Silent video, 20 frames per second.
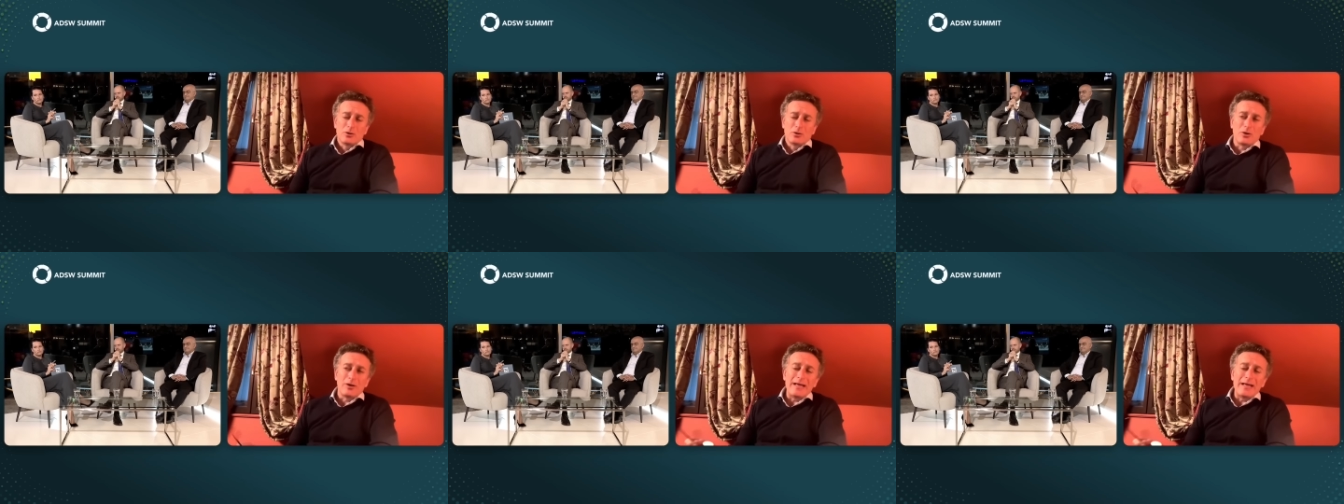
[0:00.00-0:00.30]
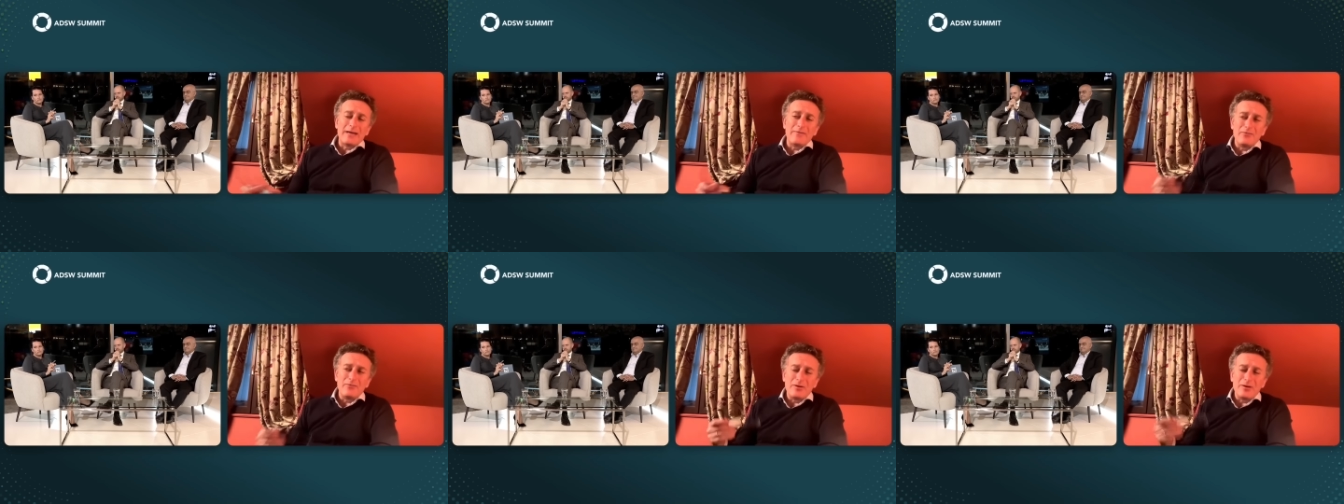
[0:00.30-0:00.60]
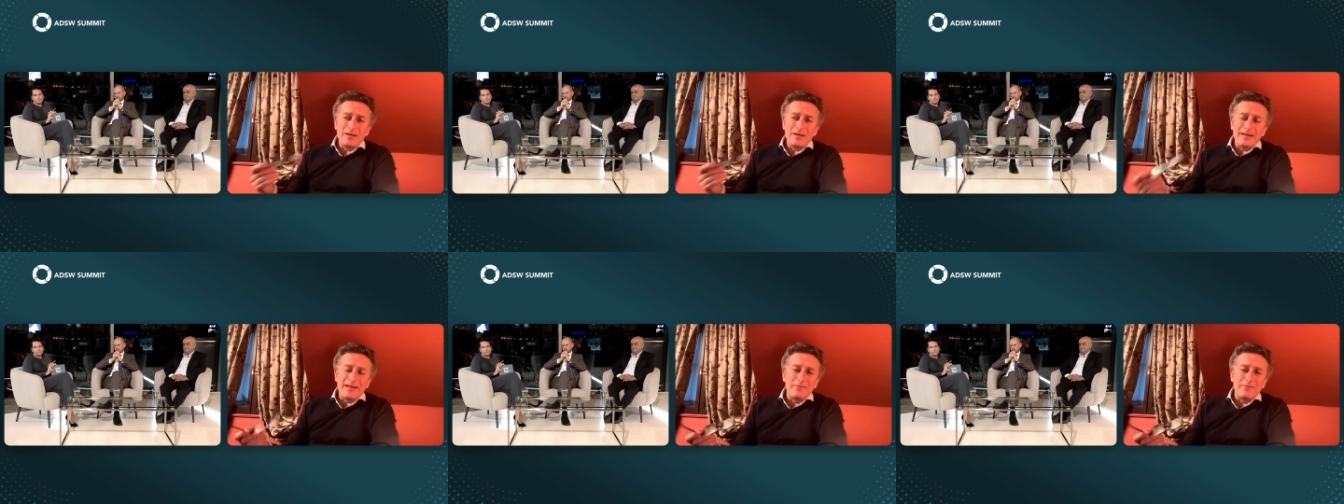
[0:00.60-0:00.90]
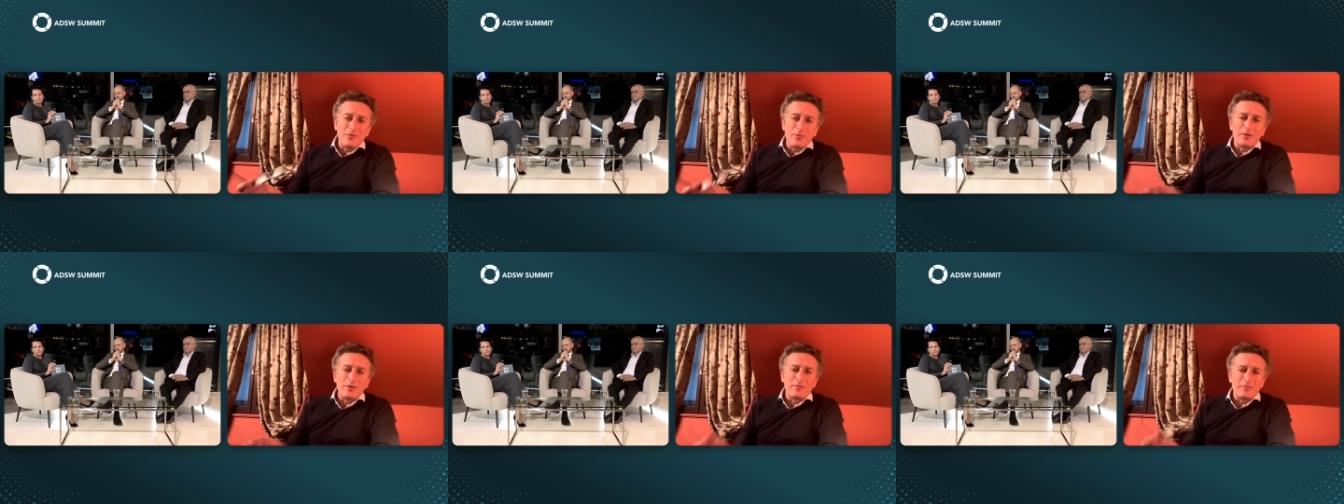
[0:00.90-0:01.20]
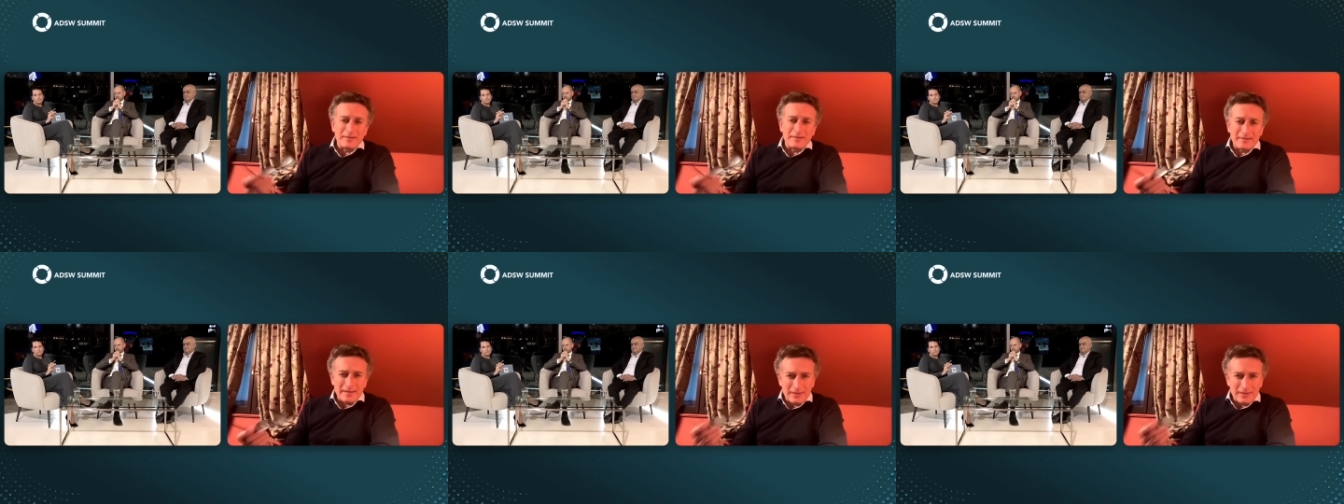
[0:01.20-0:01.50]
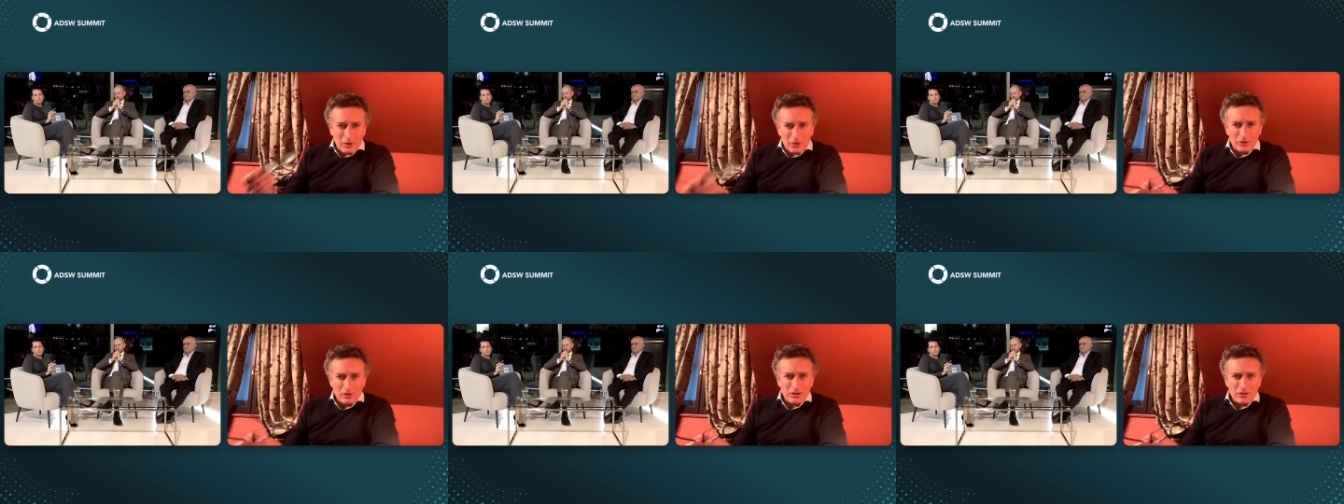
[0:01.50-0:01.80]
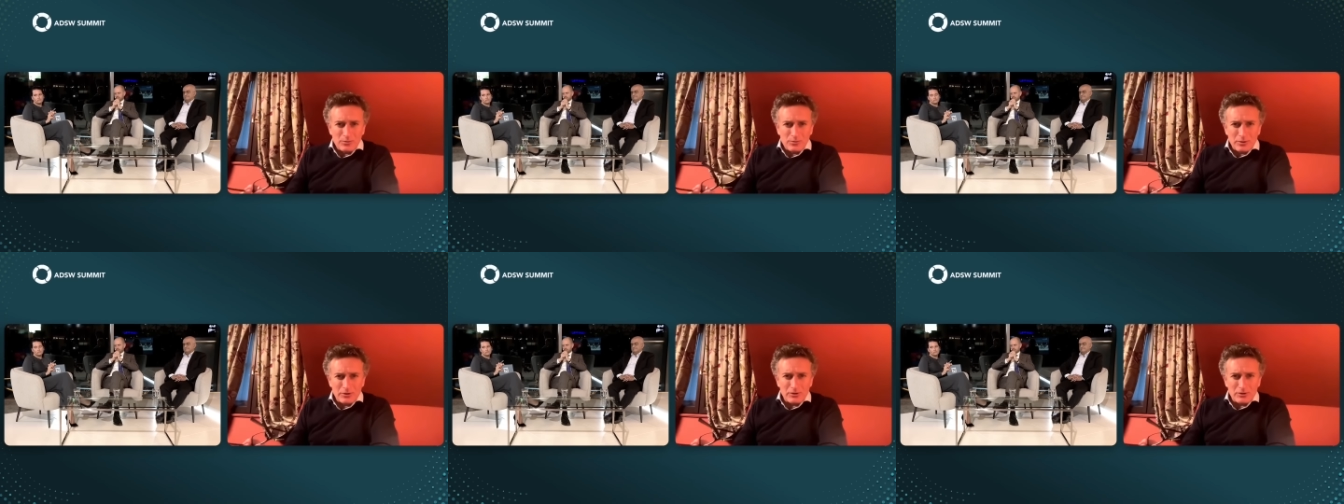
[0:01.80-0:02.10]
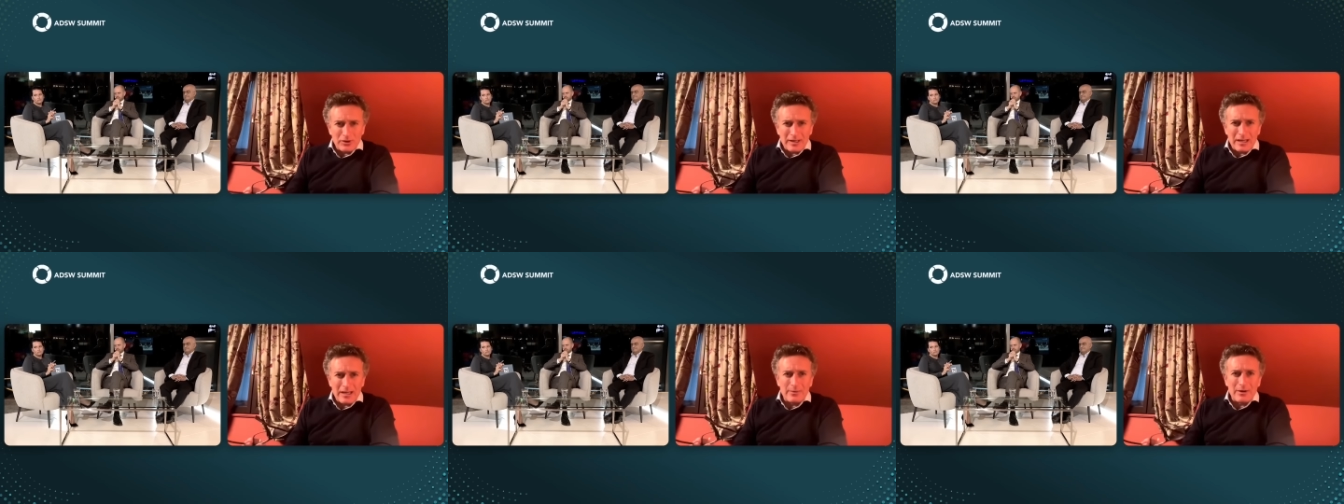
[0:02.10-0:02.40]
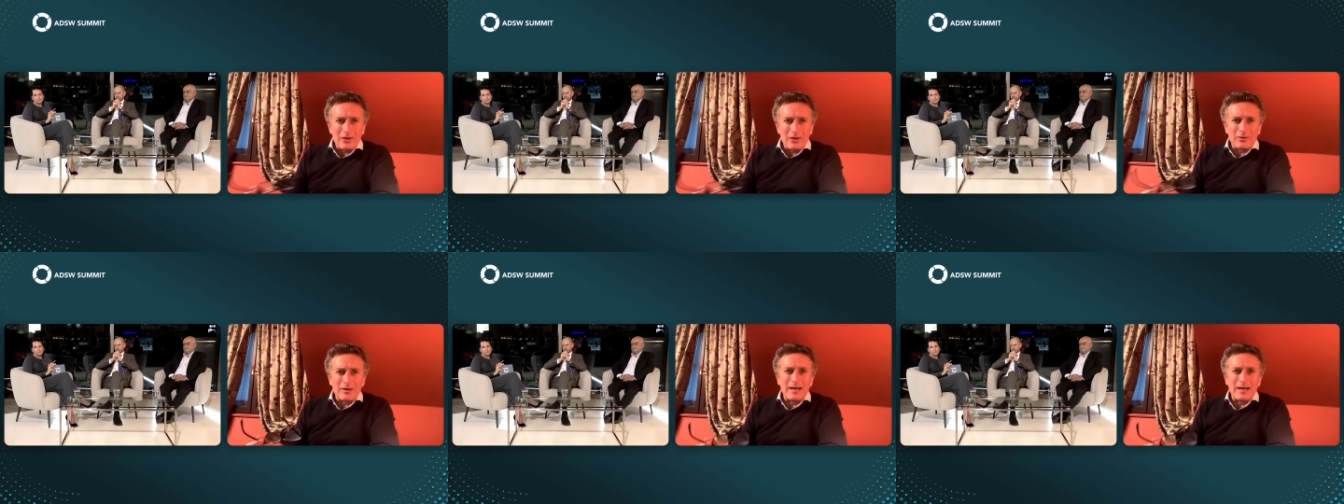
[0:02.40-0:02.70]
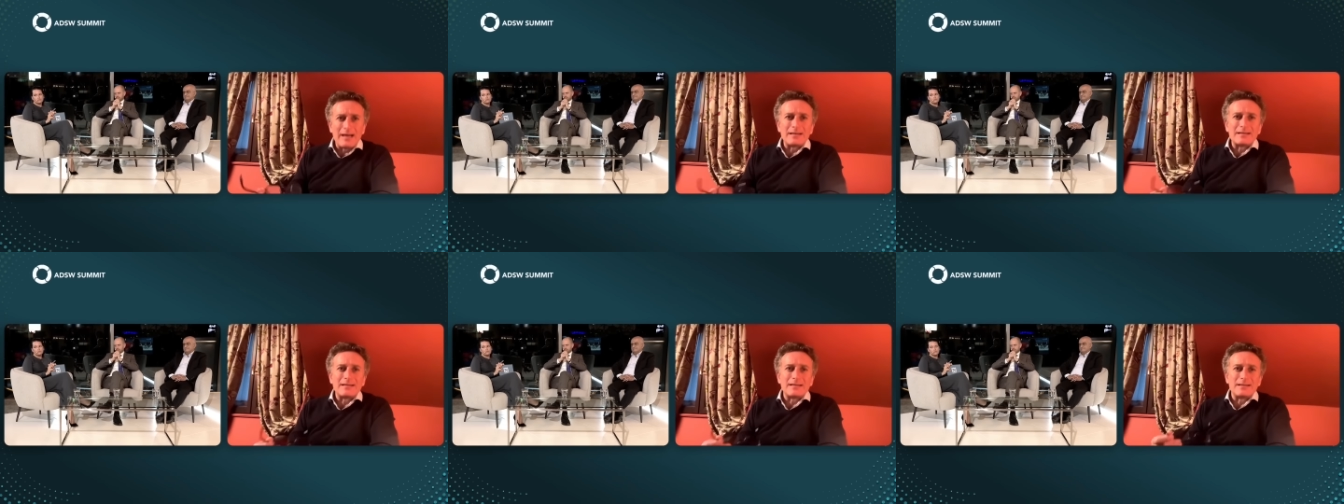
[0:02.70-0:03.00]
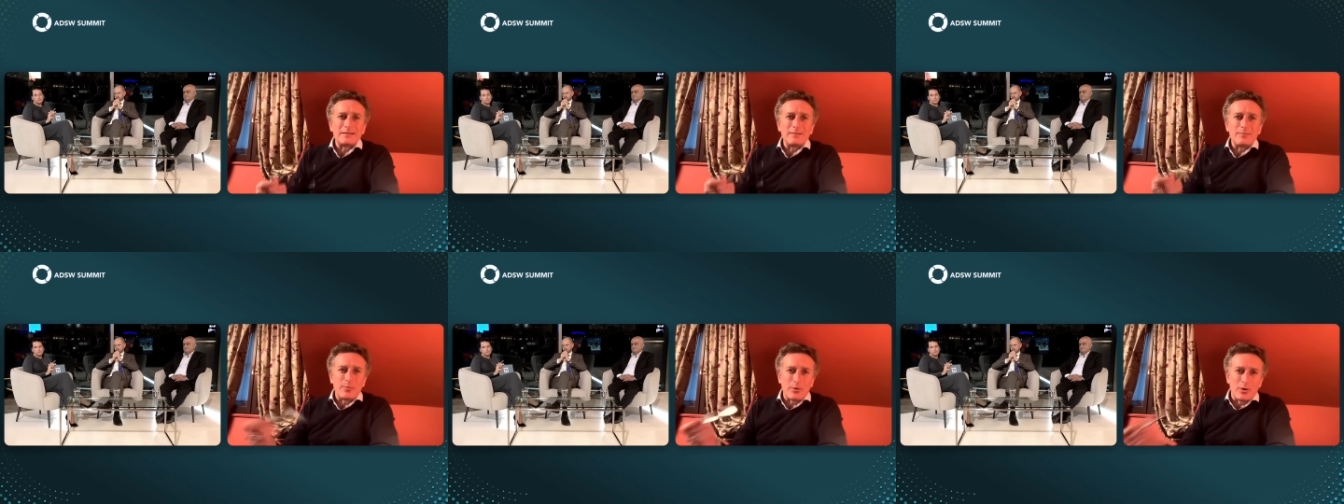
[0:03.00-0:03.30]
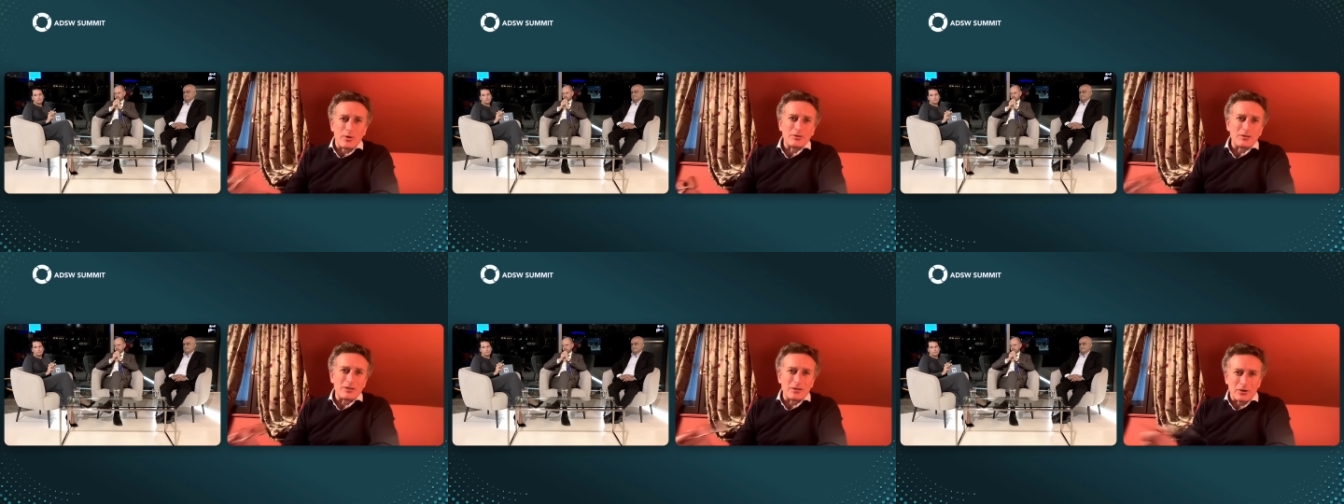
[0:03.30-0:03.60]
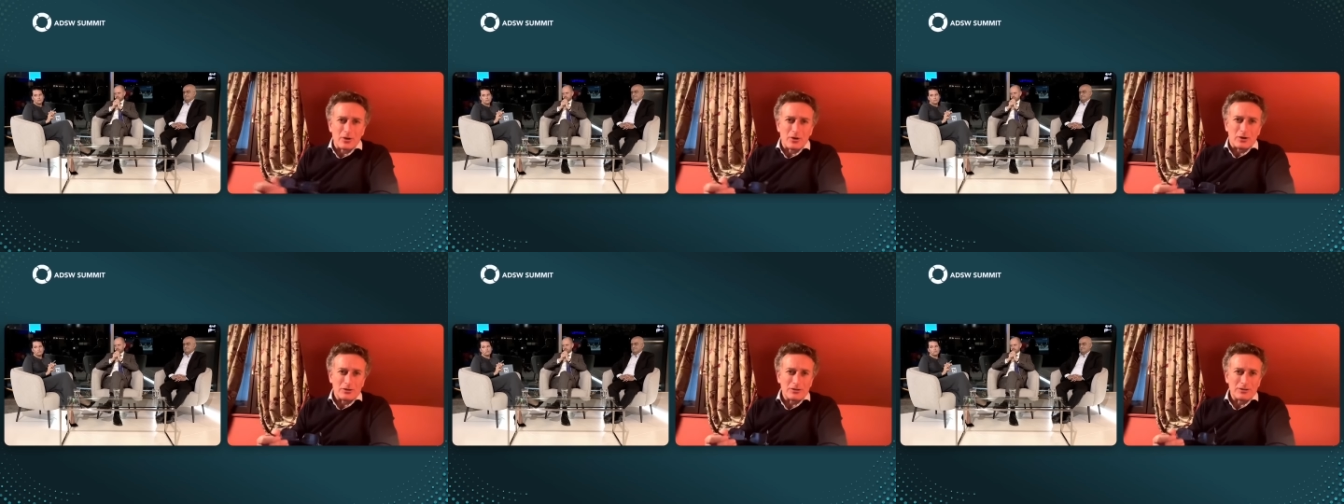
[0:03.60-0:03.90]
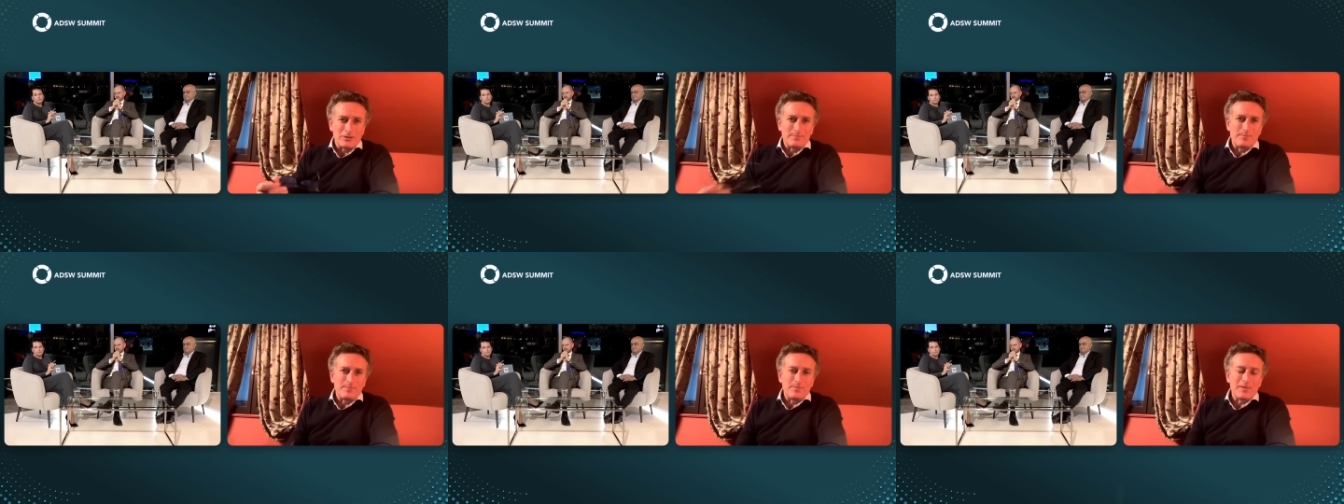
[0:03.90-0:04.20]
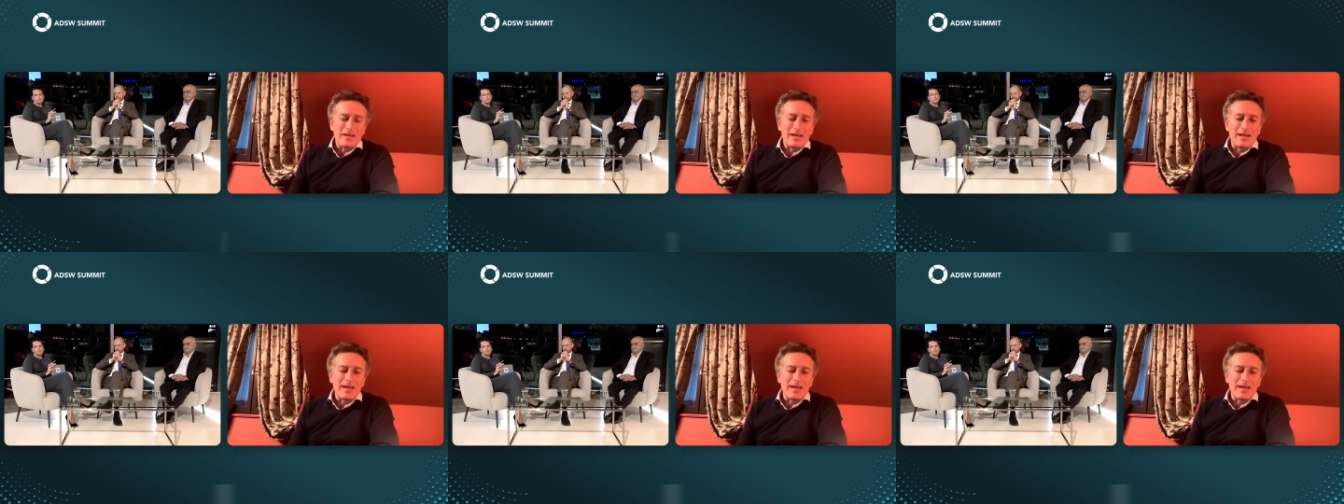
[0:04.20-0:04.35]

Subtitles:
So every one of the technologies we're talking about has pros and cons.